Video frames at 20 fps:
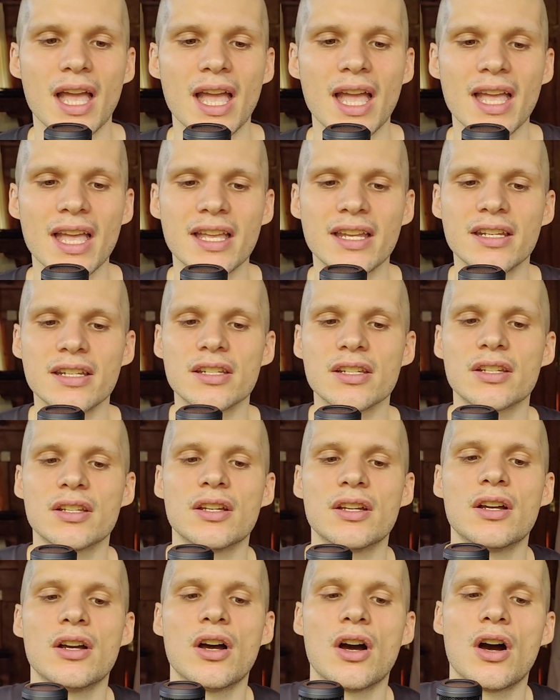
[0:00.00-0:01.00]
And
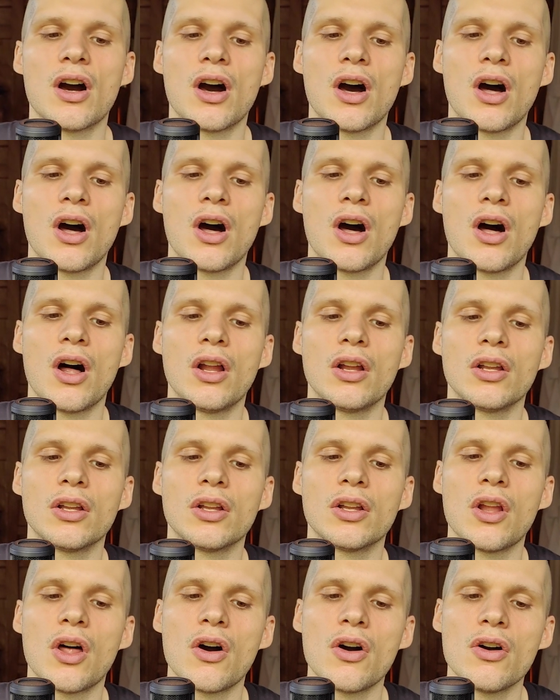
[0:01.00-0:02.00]

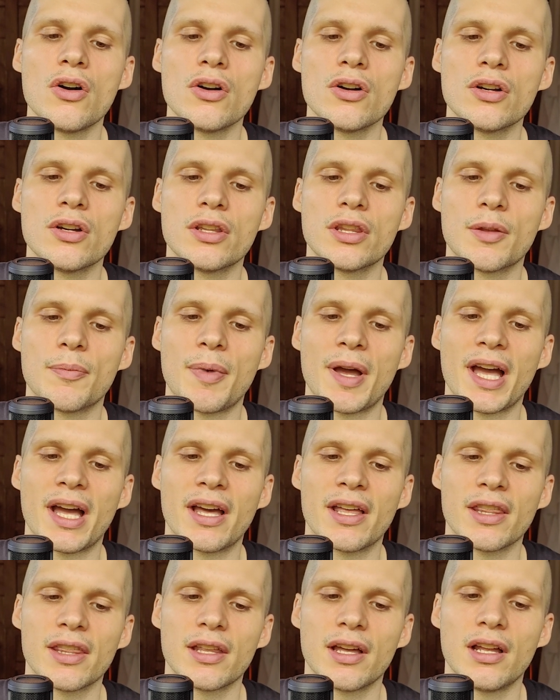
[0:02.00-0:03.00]
along the
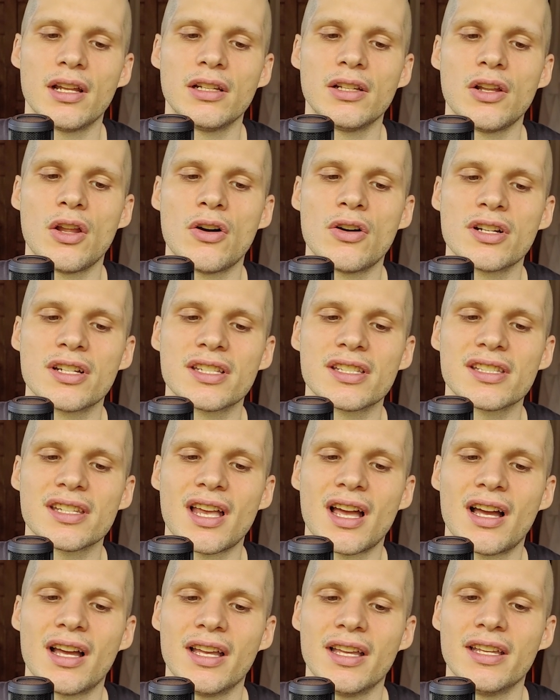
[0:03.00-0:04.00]
path,
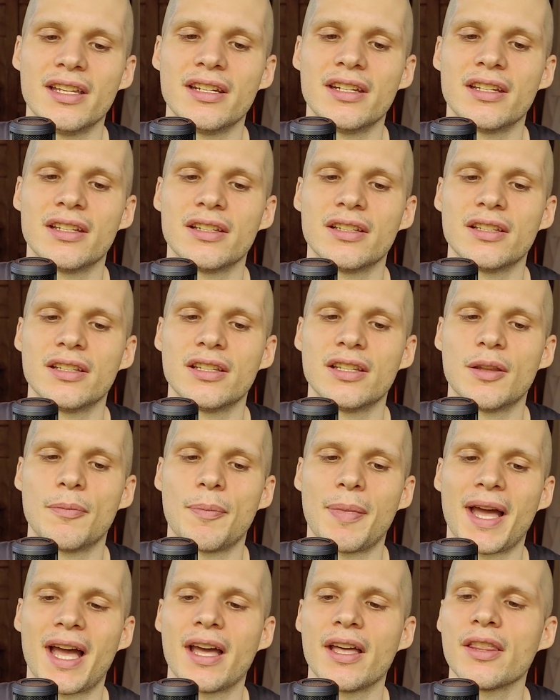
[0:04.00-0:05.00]
alongside the
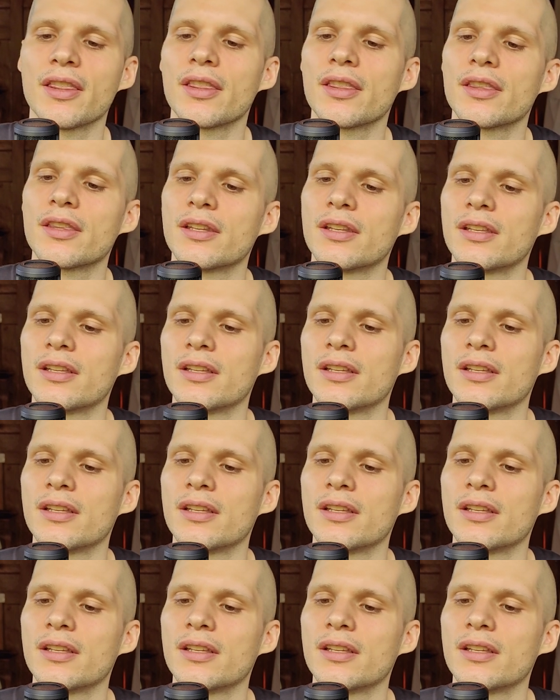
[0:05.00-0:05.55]
path,